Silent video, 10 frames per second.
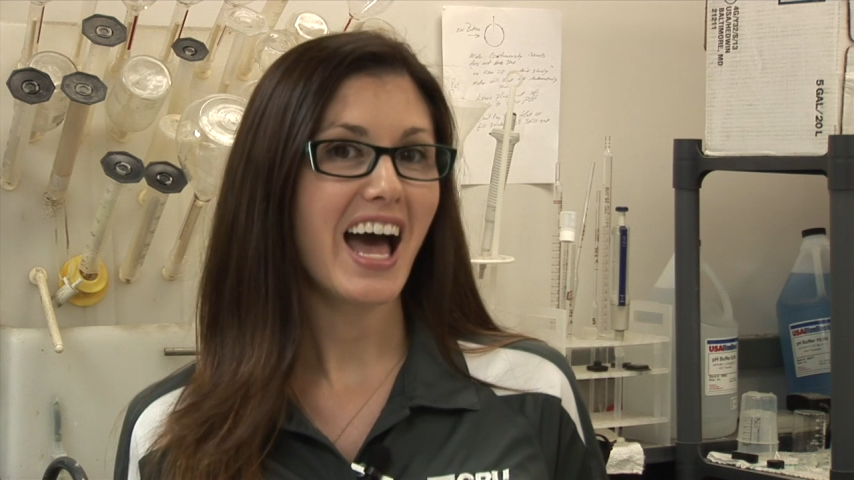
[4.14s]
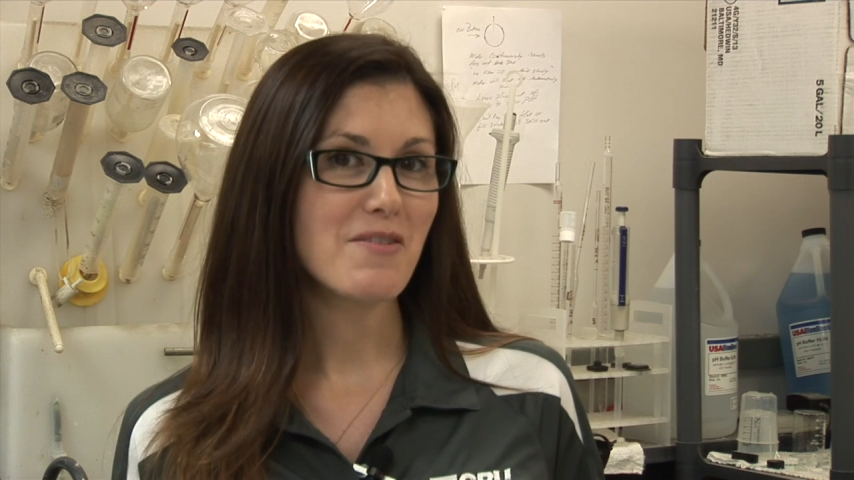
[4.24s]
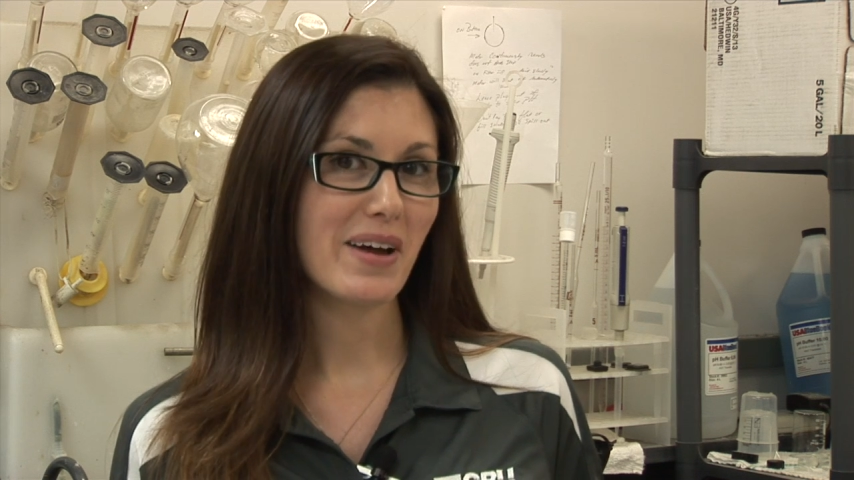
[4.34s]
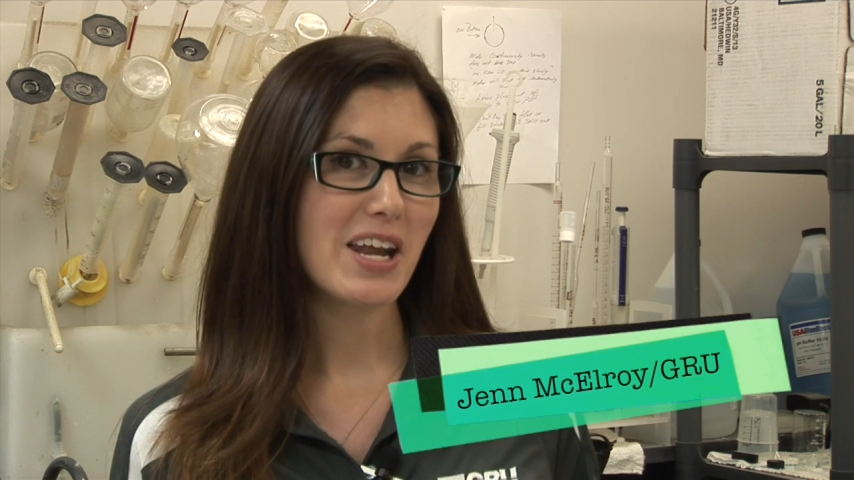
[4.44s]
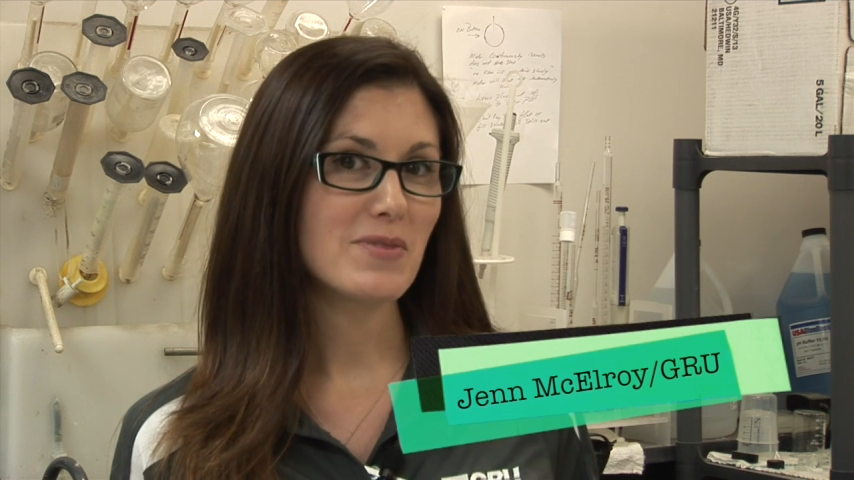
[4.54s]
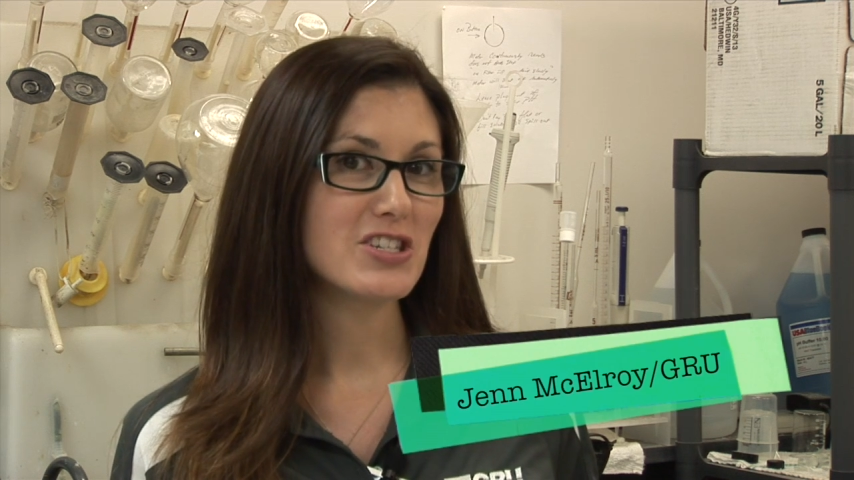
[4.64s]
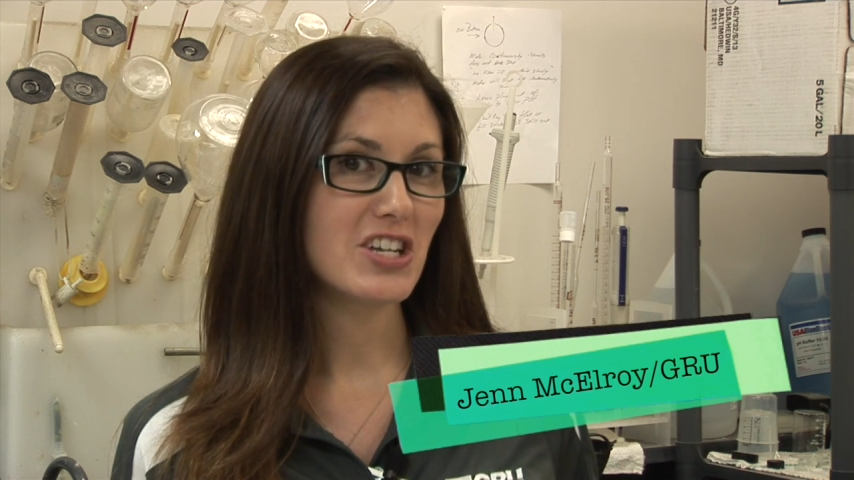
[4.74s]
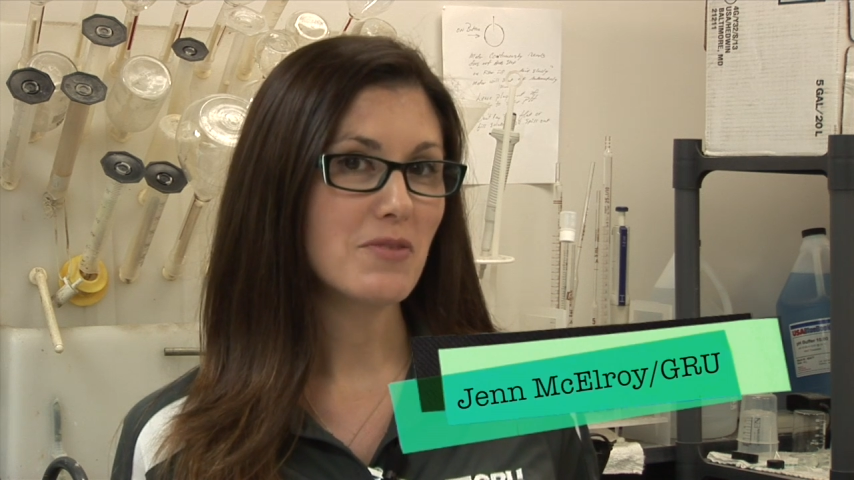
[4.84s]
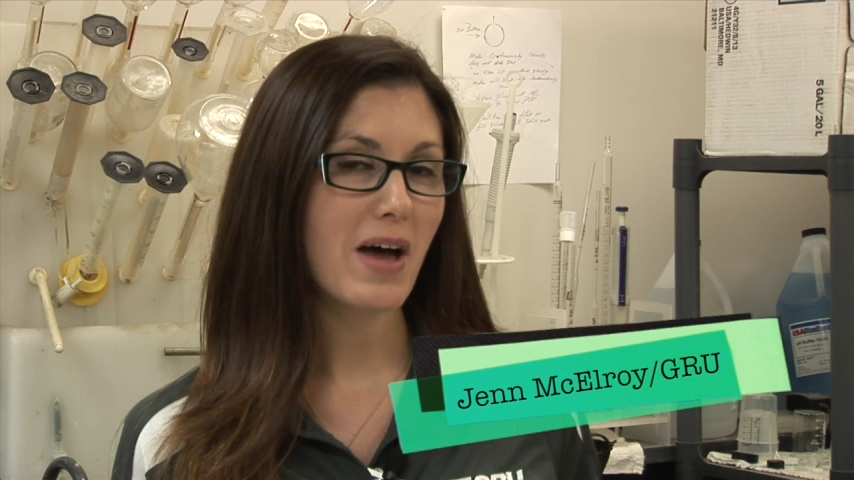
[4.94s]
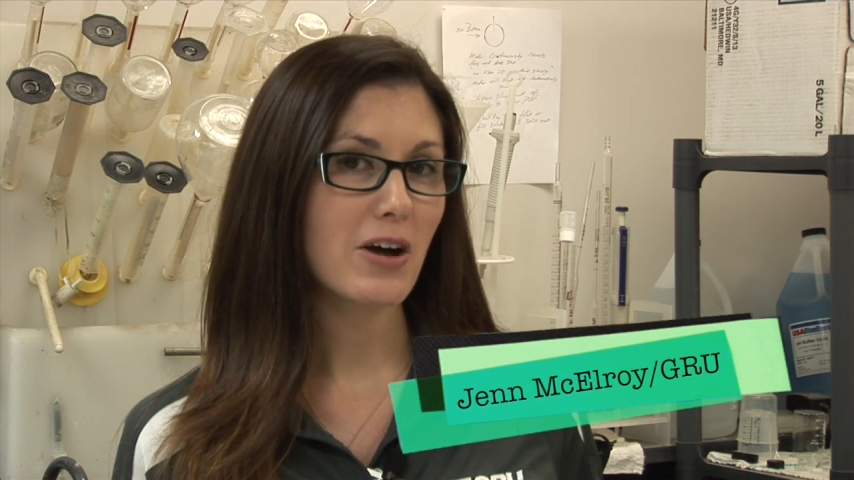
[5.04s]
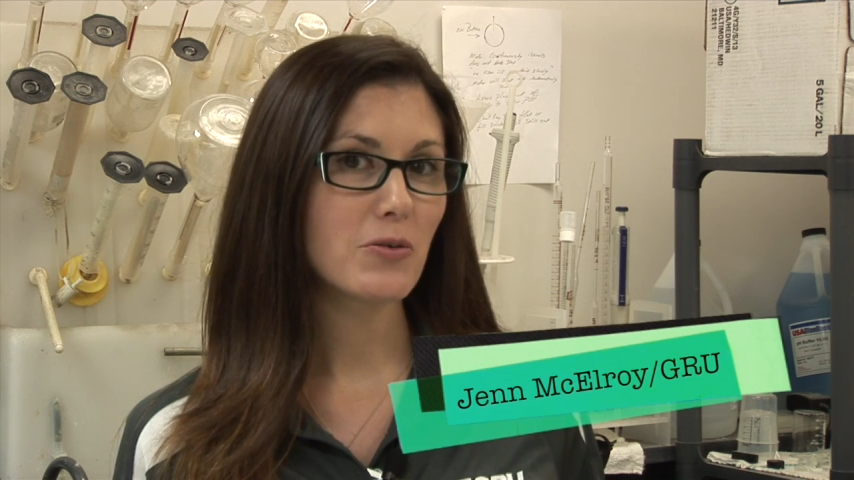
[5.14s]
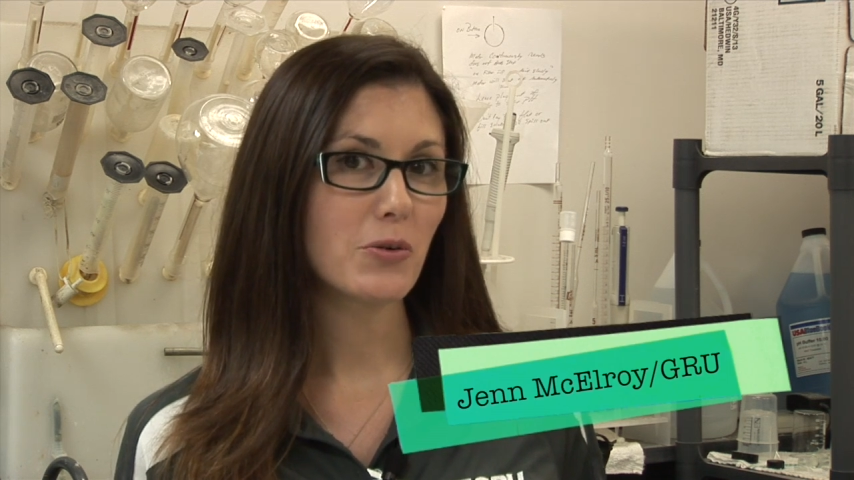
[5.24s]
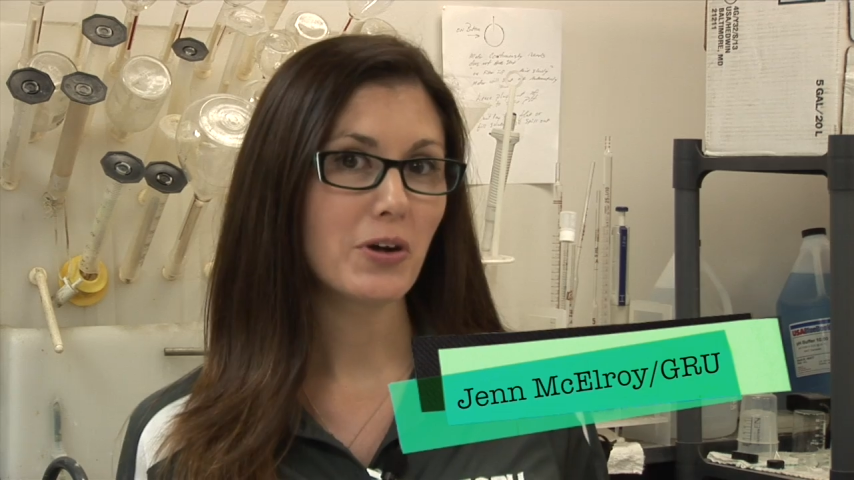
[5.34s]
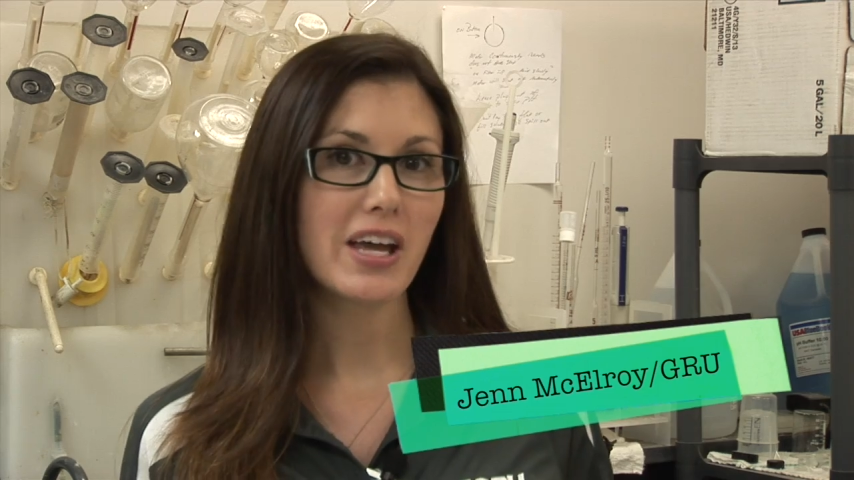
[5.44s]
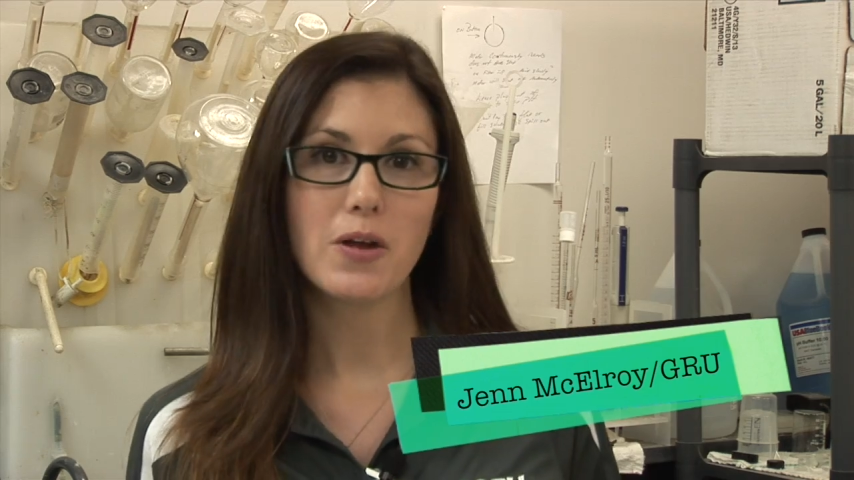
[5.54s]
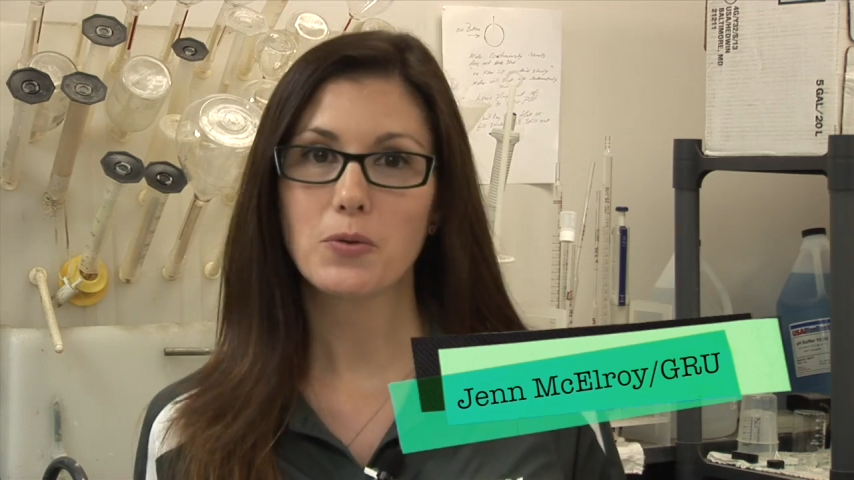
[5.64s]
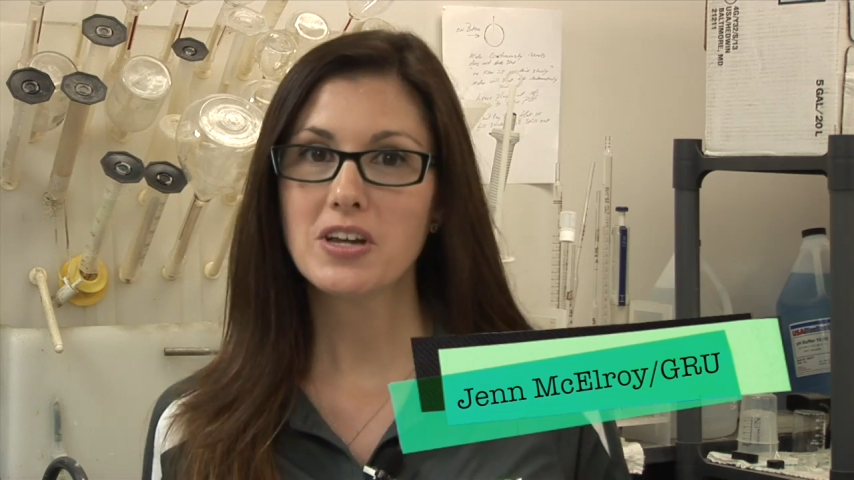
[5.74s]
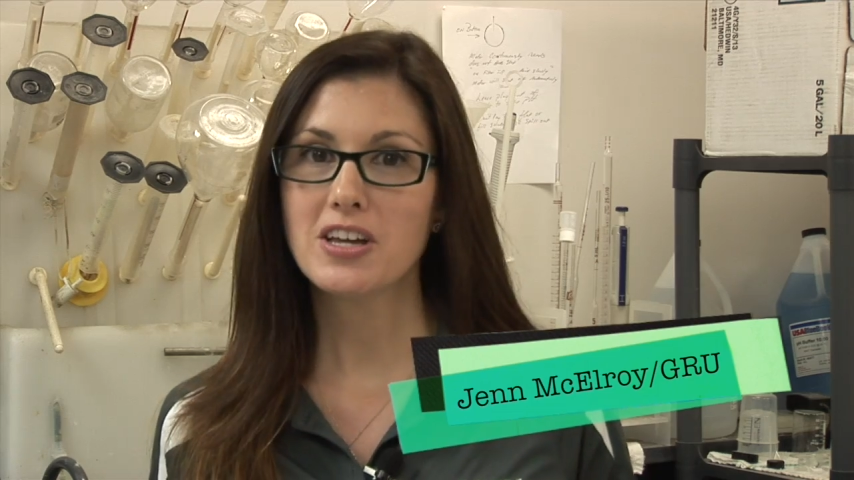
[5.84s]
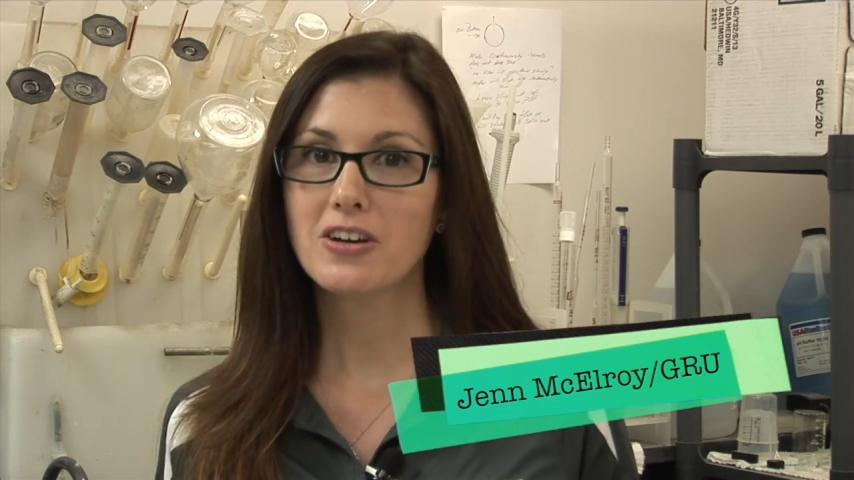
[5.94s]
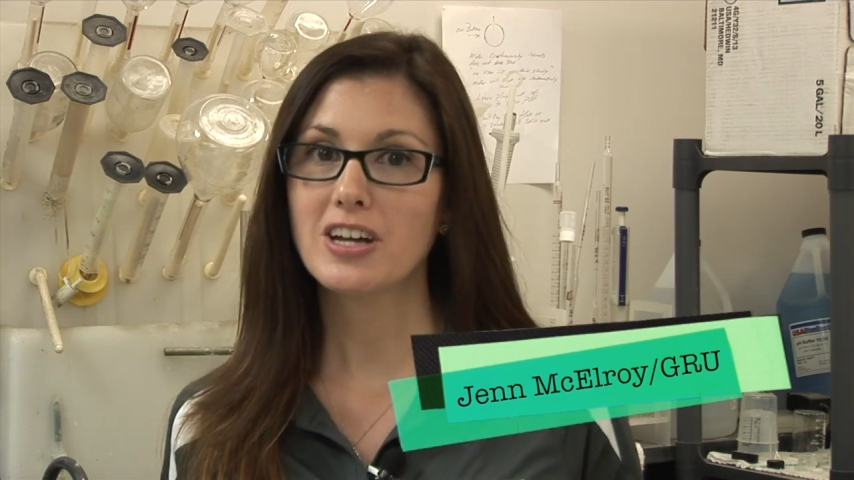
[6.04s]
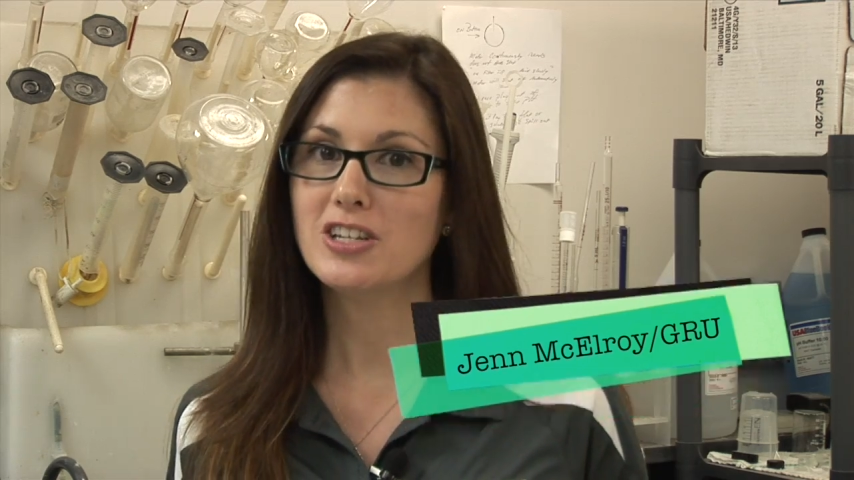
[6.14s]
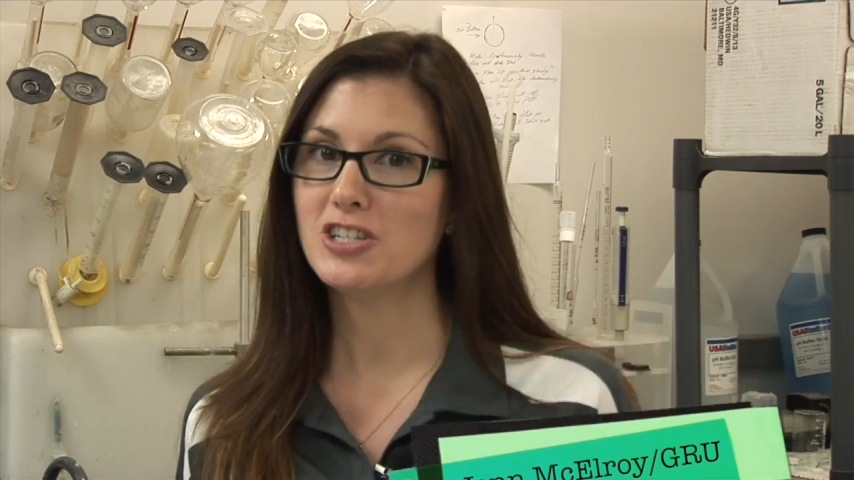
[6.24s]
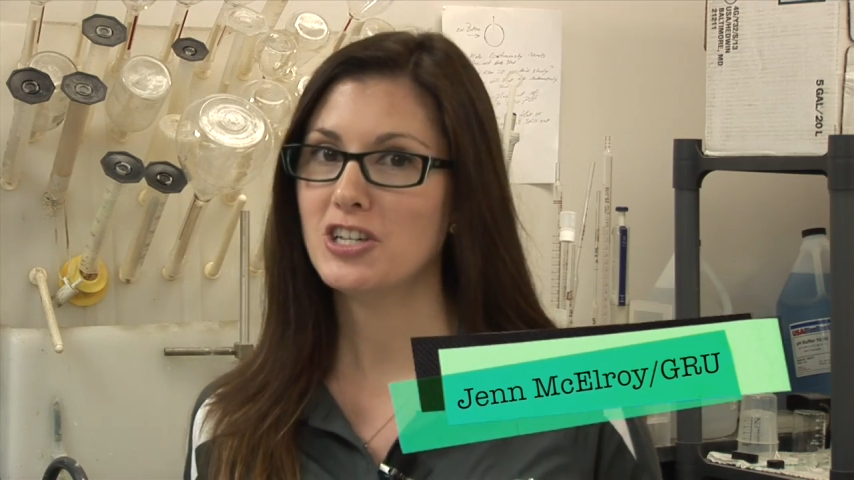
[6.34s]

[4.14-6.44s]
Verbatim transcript: Hi, my name is Jen McElroy and we're here in